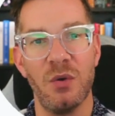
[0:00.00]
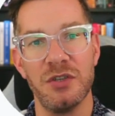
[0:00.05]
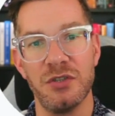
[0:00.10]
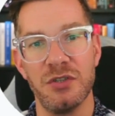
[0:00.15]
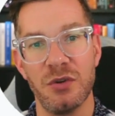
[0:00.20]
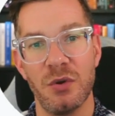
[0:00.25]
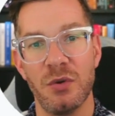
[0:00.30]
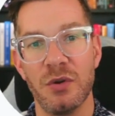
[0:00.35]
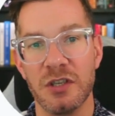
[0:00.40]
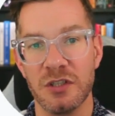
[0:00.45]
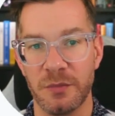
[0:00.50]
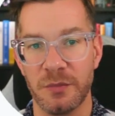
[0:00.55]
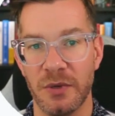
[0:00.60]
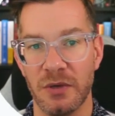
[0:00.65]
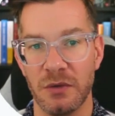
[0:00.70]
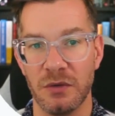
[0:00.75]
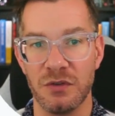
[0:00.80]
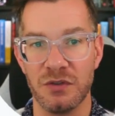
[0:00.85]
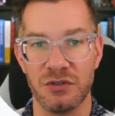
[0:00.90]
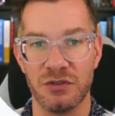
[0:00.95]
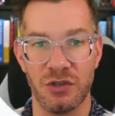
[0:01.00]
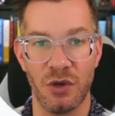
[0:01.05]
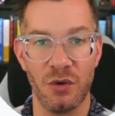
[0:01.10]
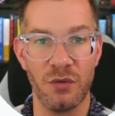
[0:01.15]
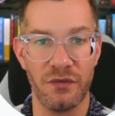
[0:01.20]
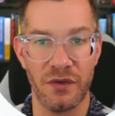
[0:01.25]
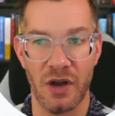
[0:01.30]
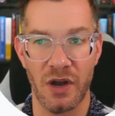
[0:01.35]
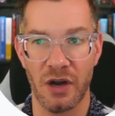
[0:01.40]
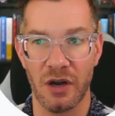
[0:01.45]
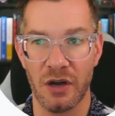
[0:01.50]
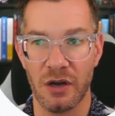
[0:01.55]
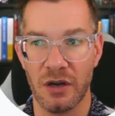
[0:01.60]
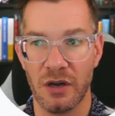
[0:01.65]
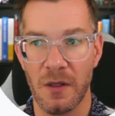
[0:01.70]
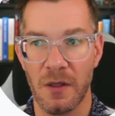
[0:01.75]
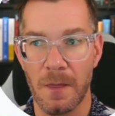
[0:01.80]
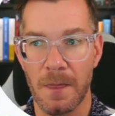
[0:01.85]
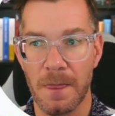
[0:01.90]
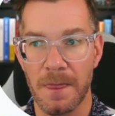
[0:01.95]
your experience so far
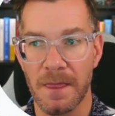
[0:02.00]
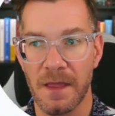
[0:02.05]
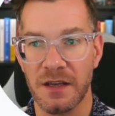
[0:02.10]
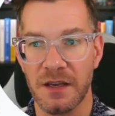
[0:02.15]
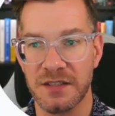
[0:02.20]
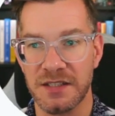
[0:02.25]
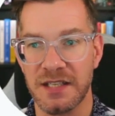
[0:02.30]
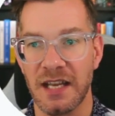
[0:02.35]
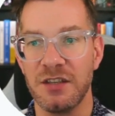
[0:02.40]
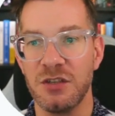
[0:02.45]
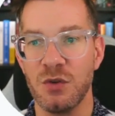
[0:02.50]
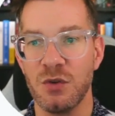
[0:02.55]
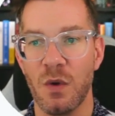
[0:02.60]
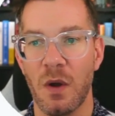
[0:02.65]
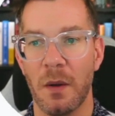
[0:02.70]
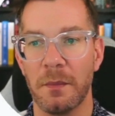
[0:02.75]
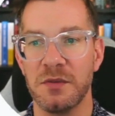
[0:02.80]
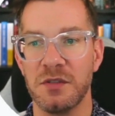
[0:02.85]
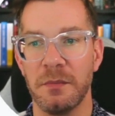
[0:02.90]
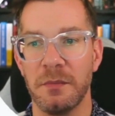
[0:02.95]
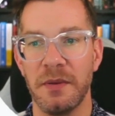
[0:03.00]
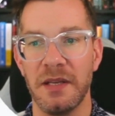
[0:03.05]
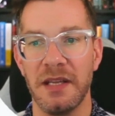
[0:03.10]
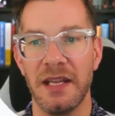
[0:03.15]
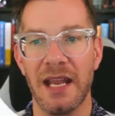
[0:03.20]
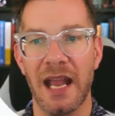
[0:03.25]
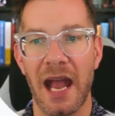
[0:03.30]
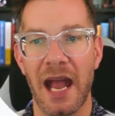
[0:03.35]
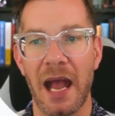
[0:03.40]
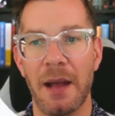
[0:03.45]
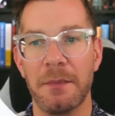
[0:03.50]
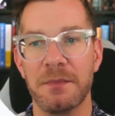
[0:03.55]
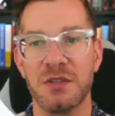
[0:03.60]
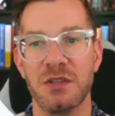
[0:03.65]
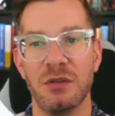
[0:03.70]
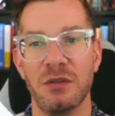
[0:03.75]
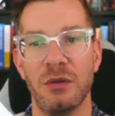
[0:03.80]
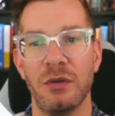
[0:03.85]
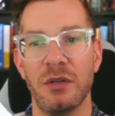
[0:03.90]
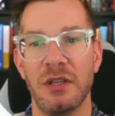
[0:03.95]
set you up to be the
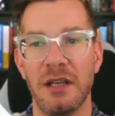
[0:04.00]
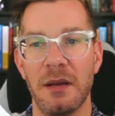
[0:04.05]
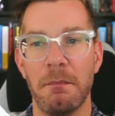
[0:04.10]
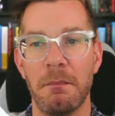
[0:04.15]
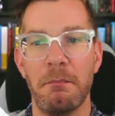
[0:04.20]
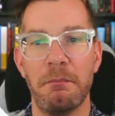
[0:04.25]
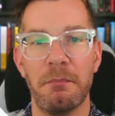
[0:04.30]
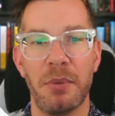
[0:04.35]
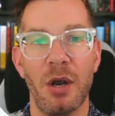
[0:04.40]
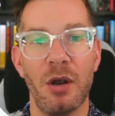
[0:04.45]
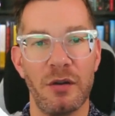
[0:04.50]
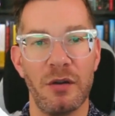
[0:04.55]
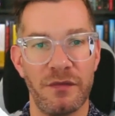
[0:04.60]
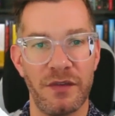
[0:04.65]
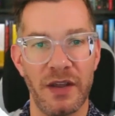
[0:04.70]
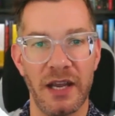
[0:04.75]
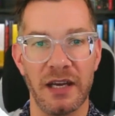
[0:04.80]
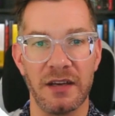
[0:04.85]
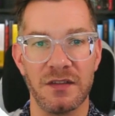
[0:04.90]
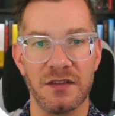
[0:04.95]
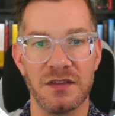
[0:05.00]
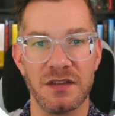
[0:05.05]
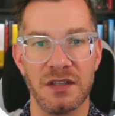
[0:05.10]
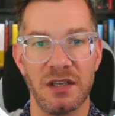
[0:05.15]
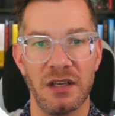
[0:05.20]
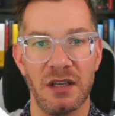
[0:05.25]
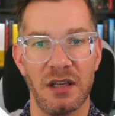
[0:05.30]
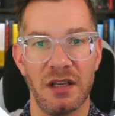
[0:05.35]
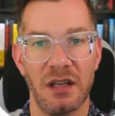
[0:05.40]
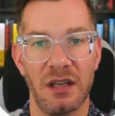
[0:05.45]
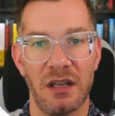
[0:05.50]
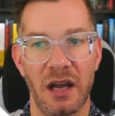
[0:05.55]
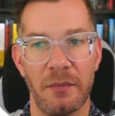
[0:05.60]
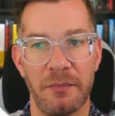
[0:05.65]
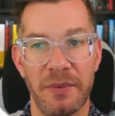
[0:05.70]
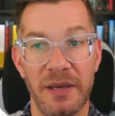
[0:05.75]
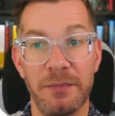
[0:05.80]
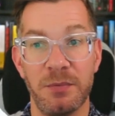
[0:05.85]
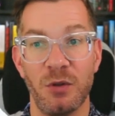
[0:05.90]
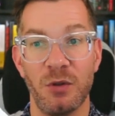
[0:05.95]
absolutely perfect
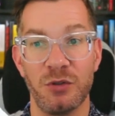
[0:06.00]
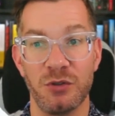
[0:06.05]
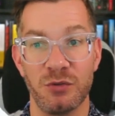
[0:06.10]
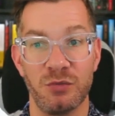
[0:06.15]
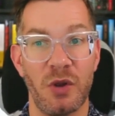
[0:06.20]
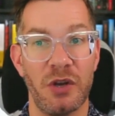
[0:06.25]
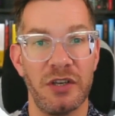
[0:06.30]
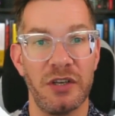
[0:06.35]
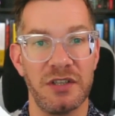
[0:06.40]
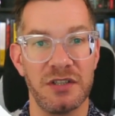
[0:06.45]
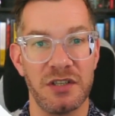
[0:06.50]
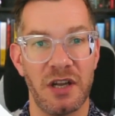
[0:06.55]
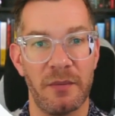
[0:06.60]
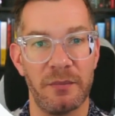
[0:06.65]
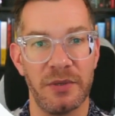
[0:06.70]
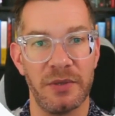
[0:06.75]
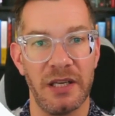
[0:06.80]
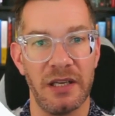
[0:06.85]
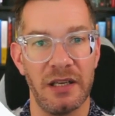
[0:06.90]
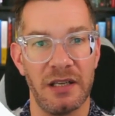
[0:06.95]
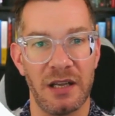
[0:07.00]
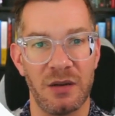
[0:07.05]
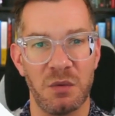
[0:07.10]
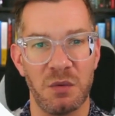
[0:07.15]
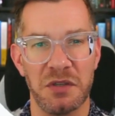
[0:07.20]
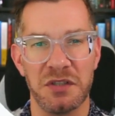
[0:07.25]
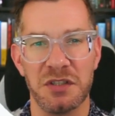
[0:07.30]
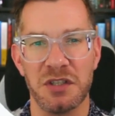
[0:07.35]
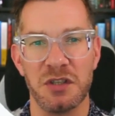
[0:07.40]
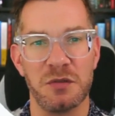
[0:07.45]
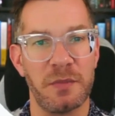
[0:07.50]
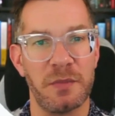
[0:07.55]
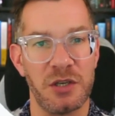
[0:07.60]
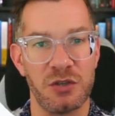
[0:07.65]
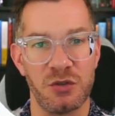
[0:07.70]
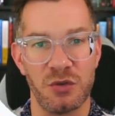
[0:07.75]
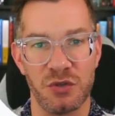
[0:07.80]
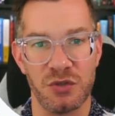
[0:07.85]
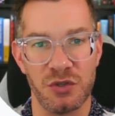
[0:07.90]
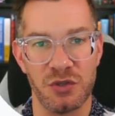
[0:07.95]
people to run this company. Like, what's the
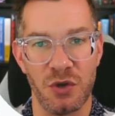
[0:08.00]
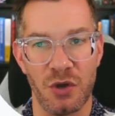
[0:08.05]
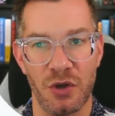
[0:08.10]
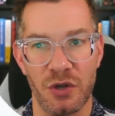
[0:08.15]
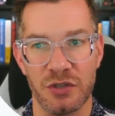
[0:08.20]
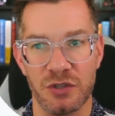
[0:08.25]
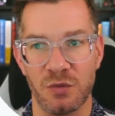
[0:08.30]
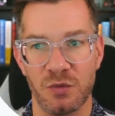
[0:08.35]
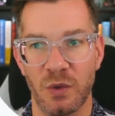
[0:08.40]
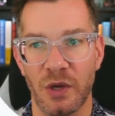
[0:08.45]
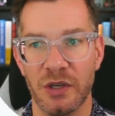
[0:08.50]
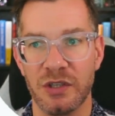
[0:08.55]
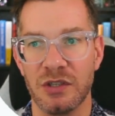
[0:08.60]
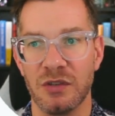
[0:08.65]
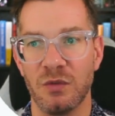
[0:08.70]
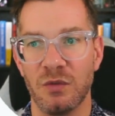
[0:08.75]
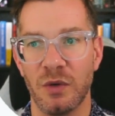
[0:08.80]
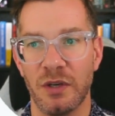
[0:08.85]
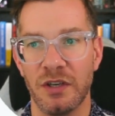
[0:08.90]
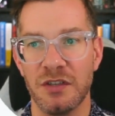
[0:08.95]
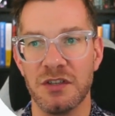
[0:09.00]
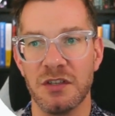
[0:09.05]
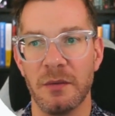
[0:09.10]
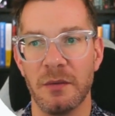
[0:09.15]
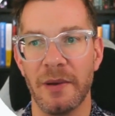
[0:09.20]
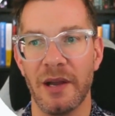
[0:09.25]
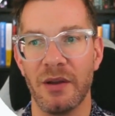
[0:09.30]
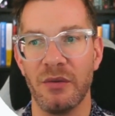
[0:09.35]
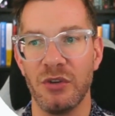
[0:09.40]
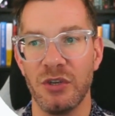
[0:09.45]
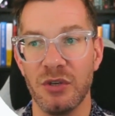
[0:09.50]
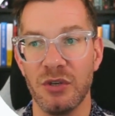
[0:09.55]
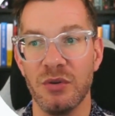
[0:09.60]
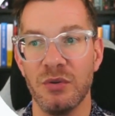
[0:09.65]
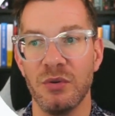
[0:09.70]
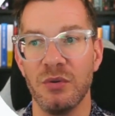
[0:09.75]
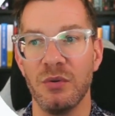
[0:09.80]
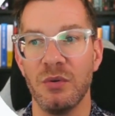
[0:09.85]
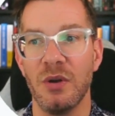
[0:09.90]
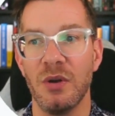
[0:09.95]
special sauce? What is it about
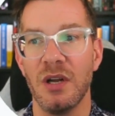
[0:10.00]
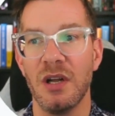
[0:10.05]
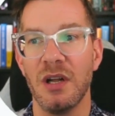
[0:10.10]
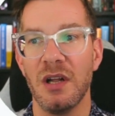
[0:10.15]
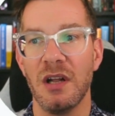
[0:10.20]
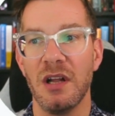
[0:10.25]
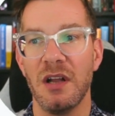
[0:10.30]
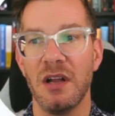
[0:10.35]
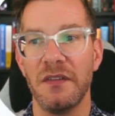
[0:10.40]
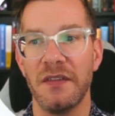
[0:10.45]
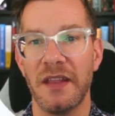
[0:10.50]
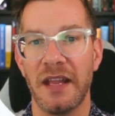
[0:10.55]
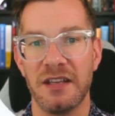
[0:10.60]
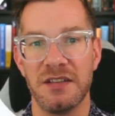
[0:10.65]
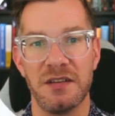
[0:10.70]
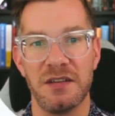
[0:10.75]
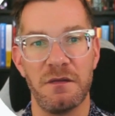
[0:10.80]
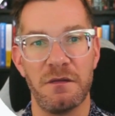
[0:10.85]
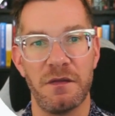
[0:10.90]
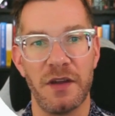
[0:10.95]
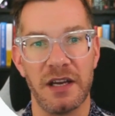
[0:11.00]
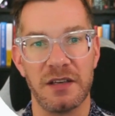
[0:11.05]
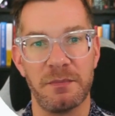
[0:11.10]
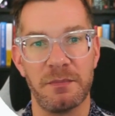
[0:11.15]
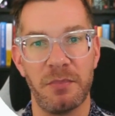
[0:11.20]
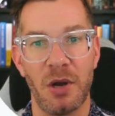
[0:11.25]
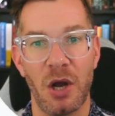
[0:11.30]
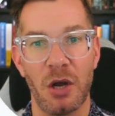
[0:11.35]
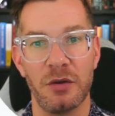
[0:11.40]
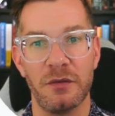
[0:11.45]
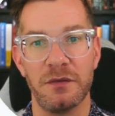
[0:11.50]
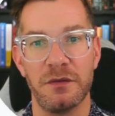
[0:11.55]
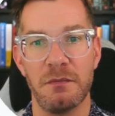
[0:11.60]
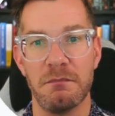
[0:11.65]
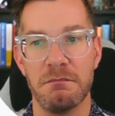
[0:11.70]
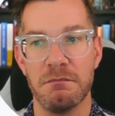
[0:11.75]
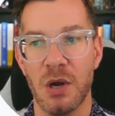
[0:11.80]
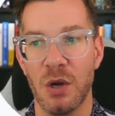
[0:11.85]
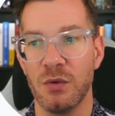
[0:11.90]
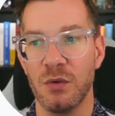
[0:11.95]
you that is in fact part of the
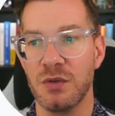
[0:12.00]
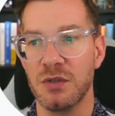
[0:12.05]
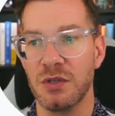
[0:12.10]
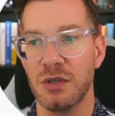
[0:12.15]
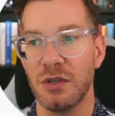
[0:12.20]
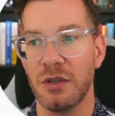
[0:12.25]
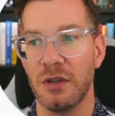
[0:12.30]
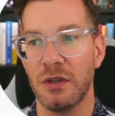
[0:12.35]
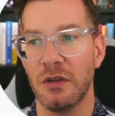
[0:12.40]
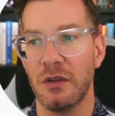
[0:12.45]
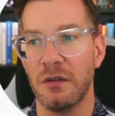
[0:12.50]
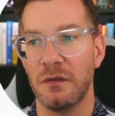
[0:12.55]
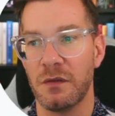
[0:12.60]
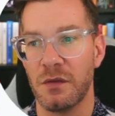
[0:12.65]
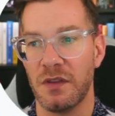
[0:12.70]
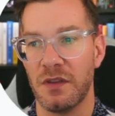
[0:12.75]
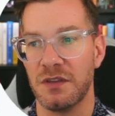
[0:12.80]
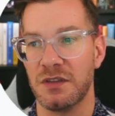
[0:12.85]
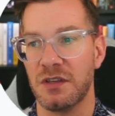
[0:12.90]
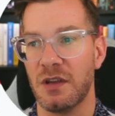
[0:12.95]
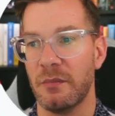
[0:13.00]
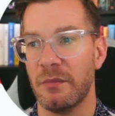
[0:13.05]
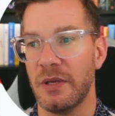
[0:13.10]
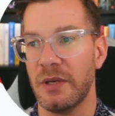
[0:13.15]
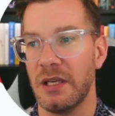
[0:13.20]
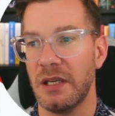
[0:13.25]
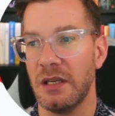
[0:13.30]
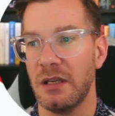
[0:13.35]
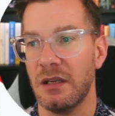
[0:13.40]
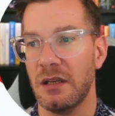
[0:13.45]
moat for this company?